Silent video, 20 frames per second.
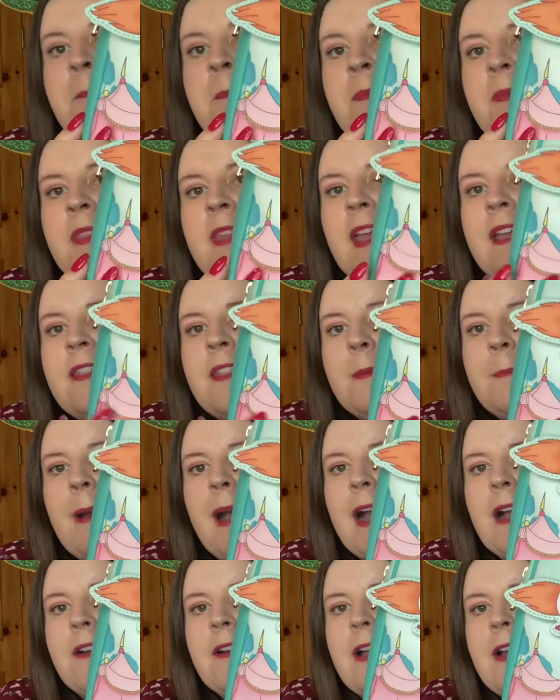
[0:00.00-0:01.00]
Then the
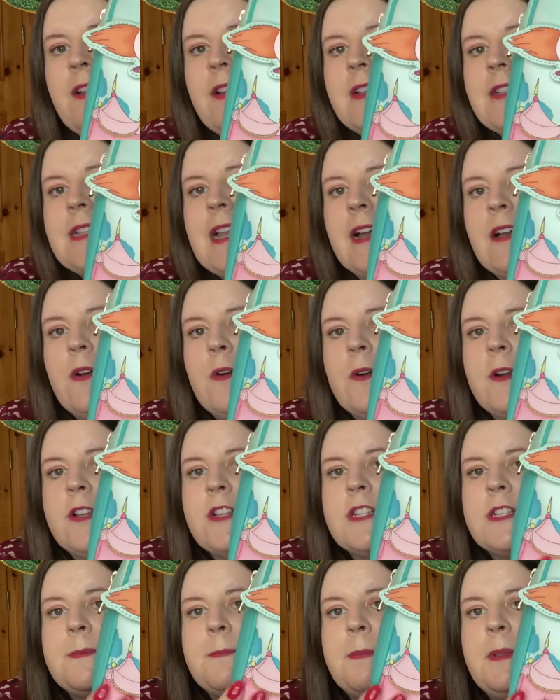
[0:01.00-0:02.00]
background is that
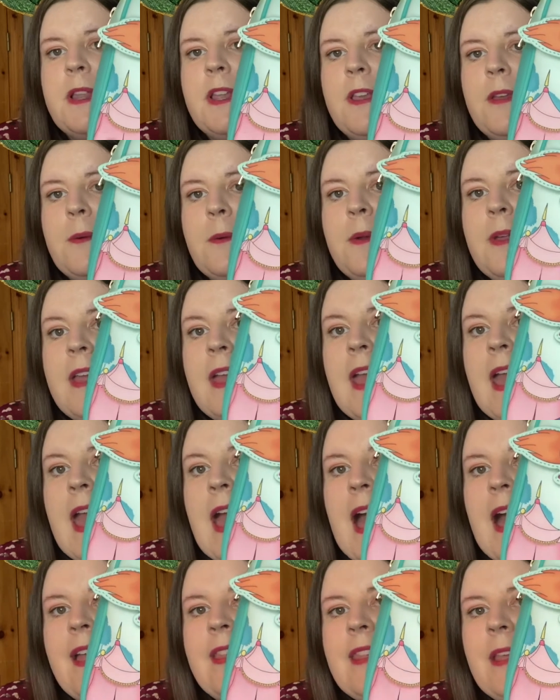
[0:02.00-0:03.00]
gorgeous blue.
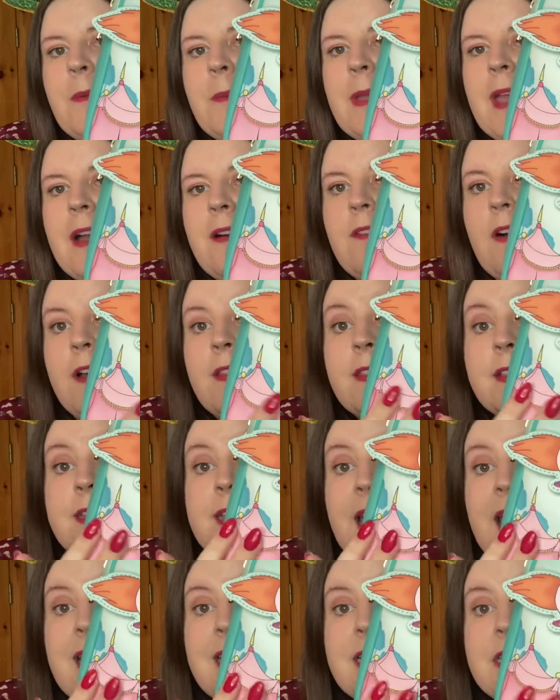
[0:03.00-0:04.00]
And then we have all the
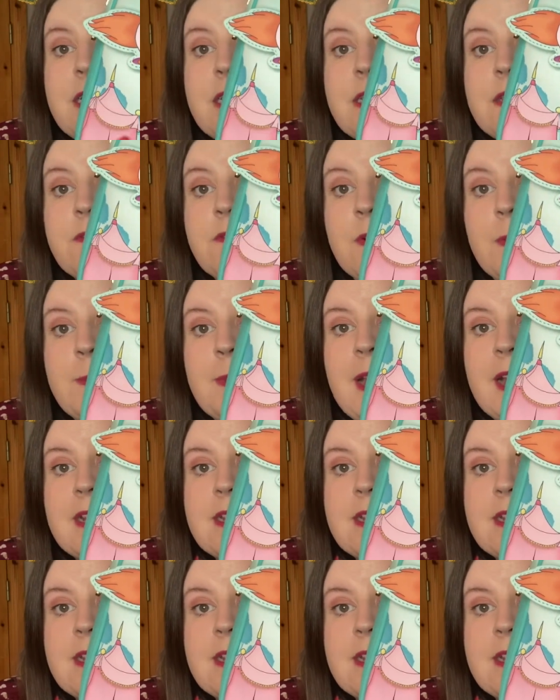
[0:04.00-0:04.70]
tents from that